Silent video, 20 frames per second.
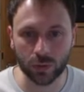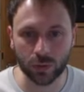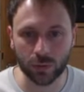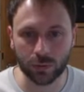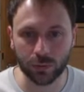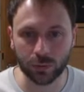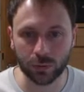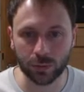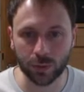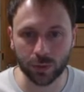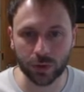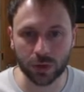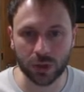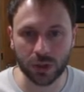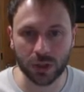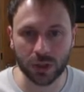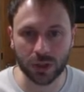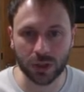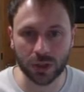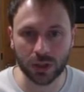
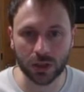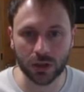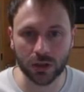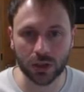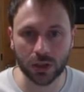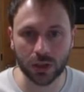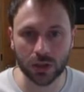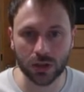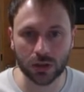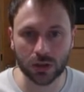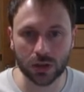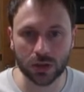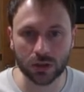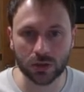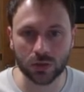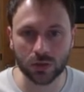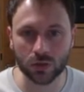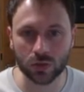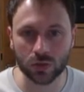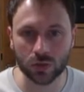properly learned
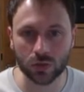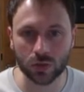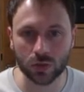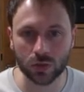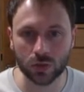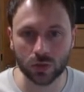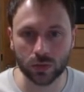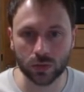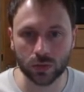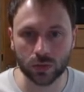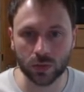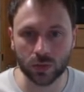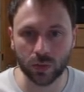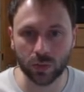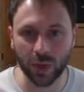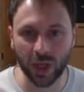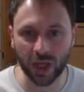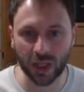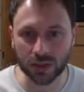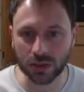to
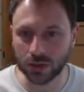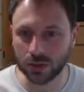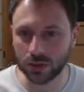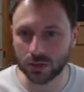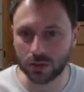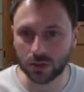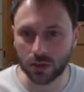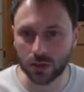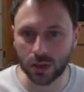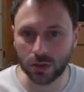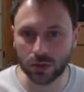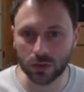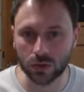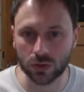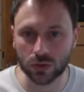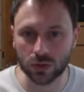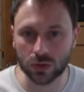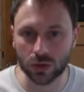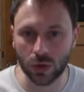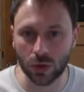paint and to
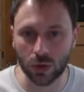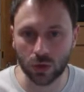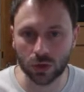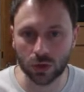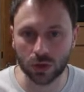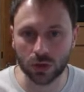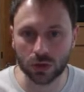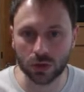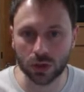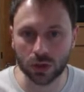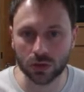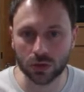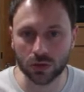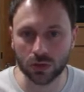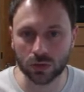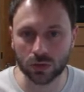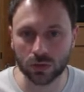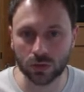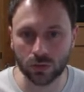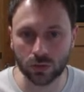use color and to
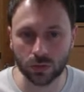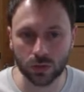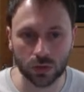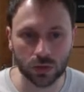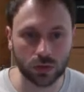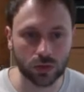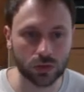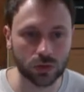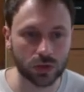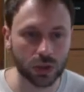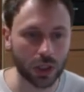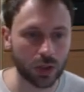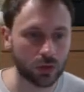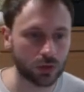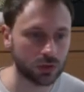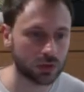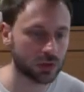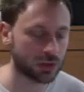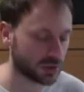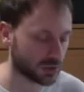do
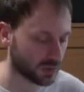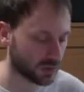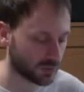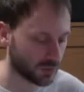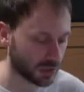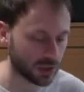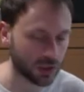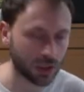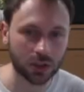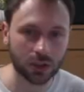shadows and stuff like that.